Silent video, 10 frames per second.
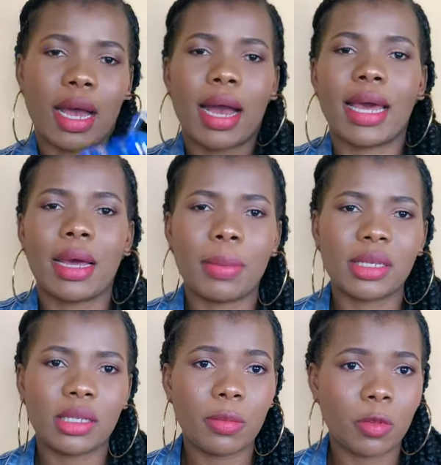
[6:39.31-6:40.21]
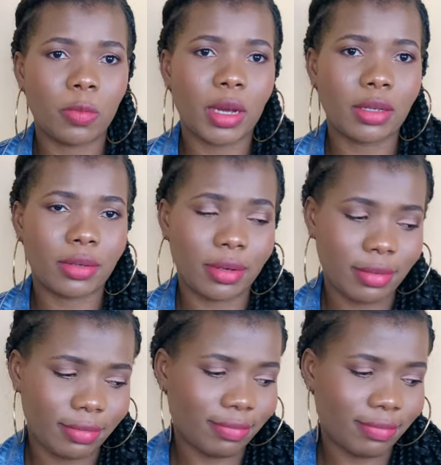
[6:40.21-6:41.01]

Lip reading: and I'm a simple person.